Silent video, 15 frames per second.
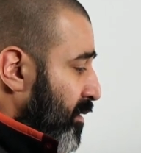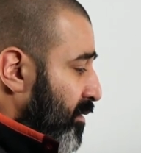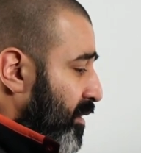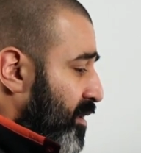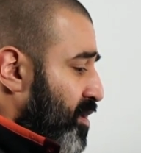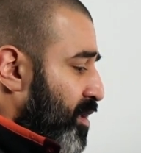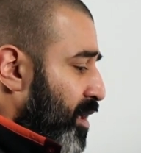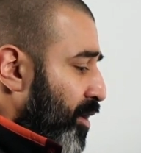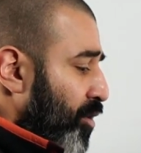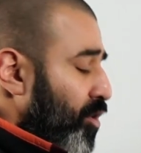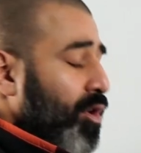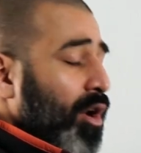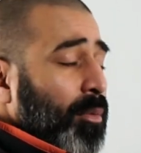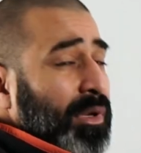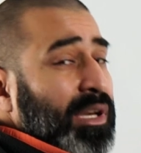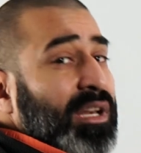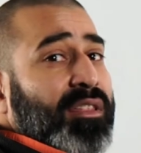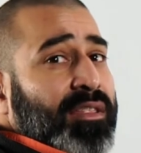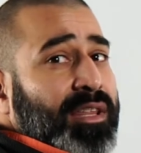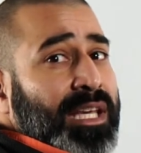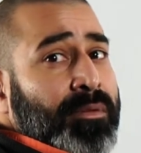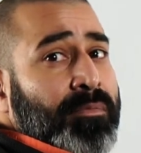there's no common
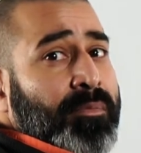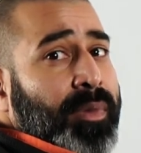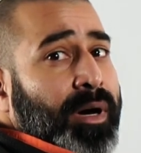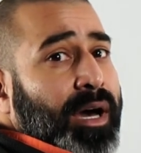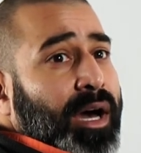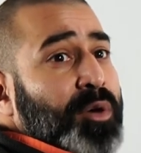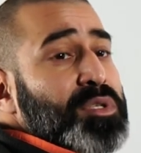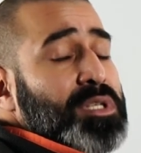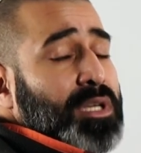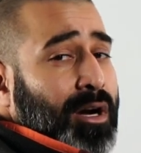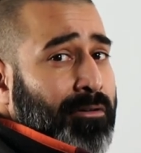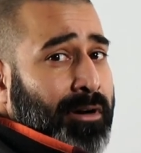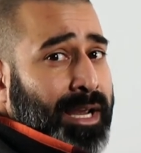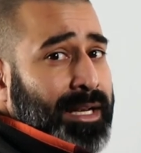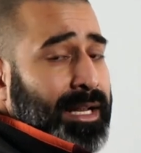theme. But OCRA